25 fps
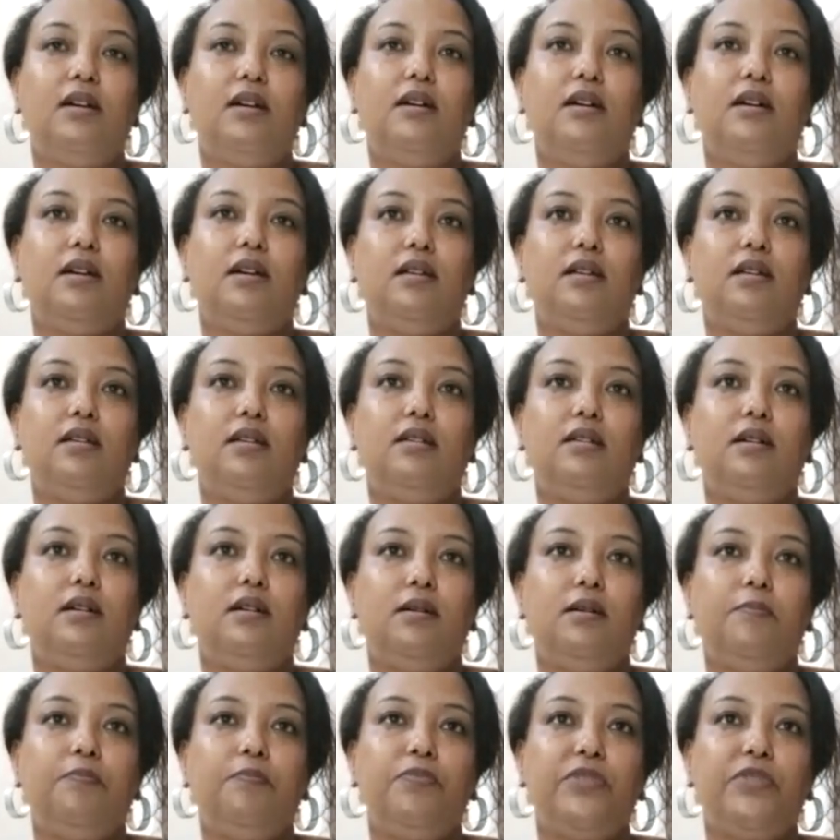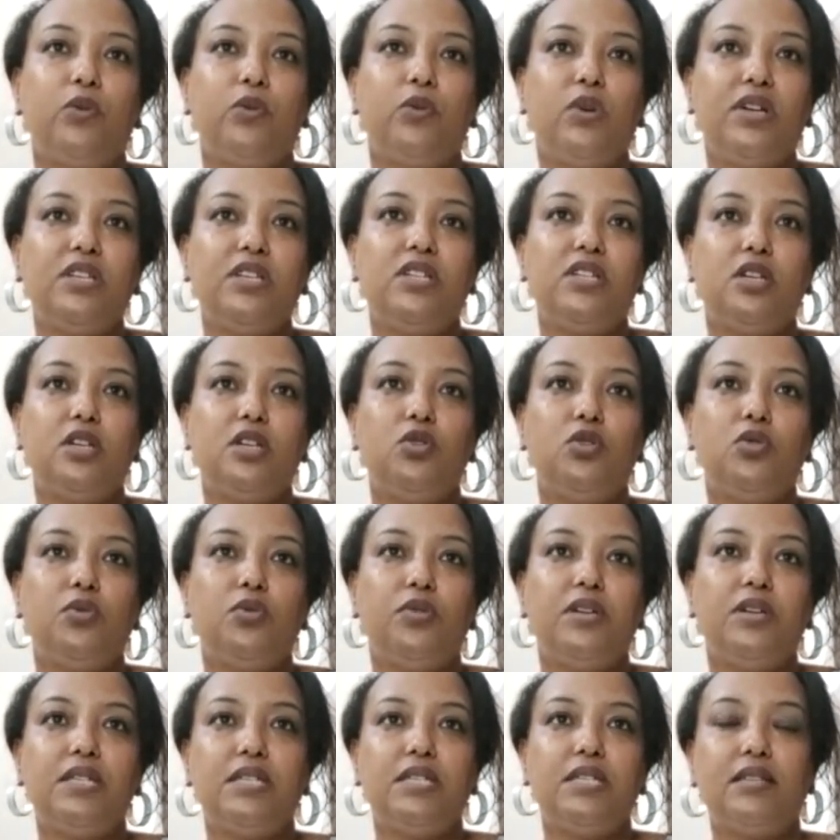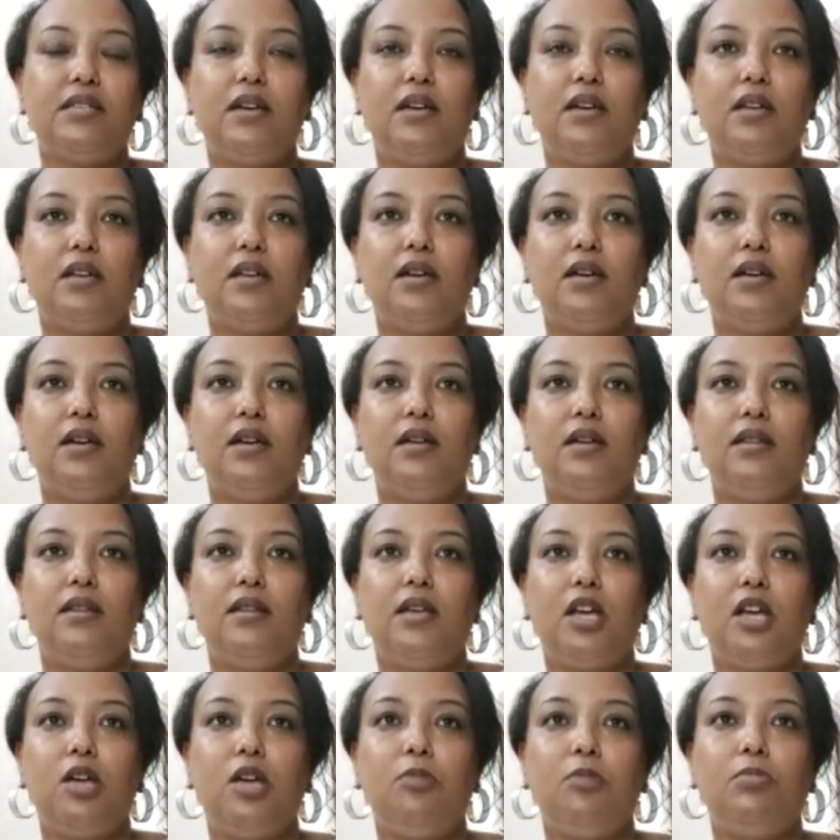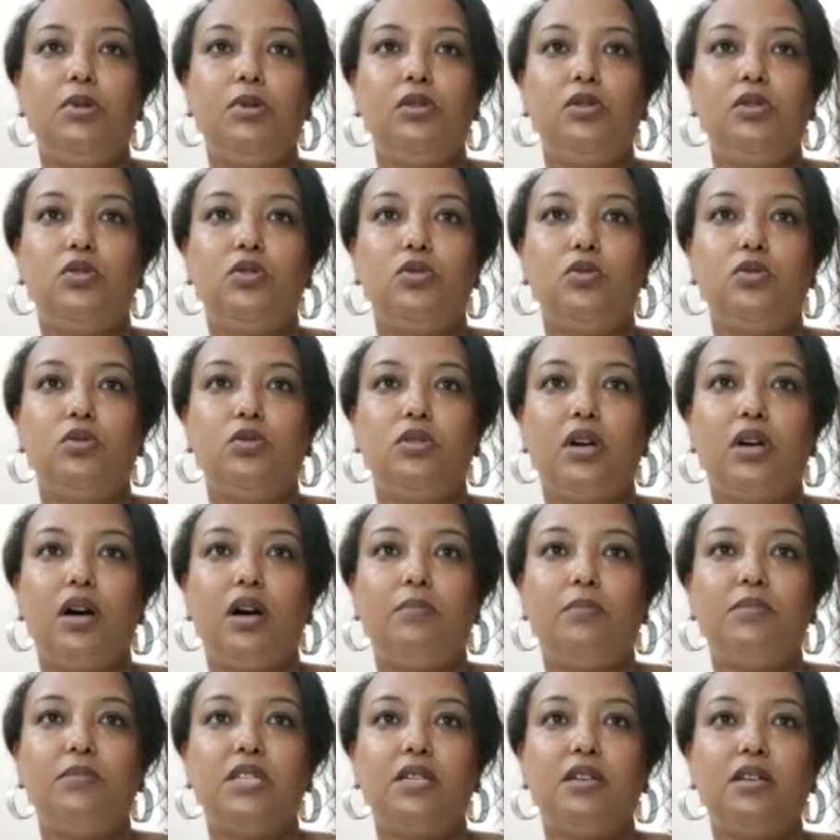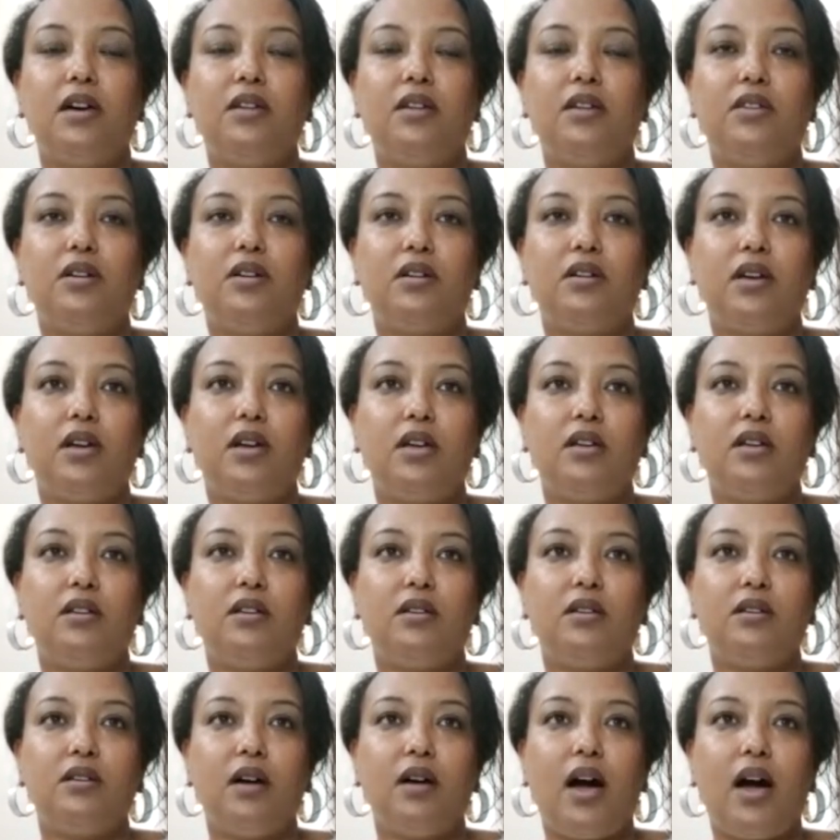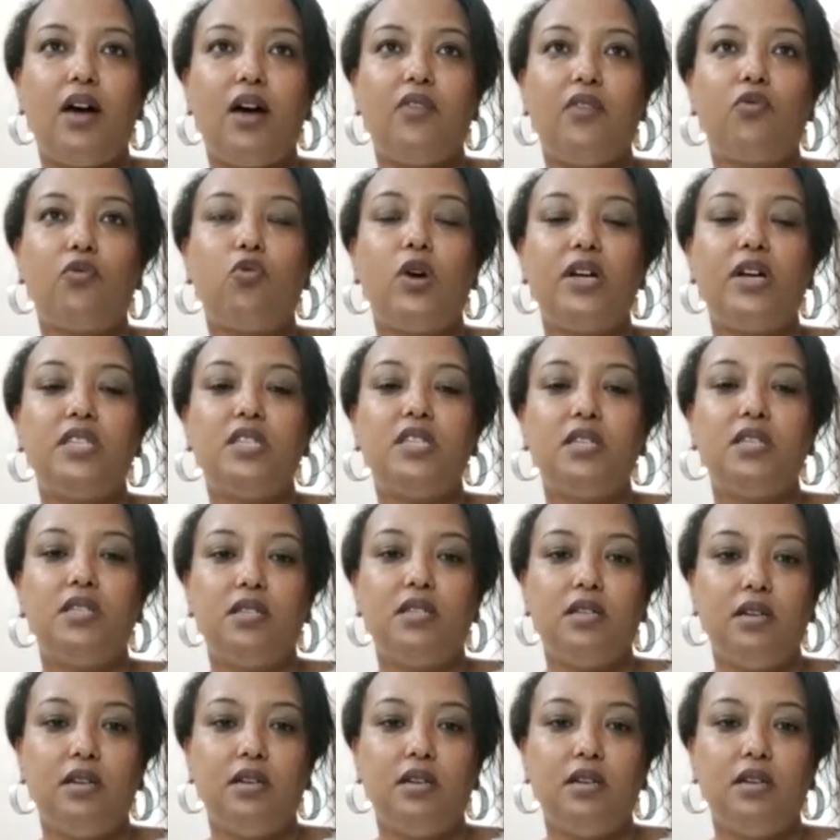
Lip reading: And once they do this, then they're able to come together and have quantity.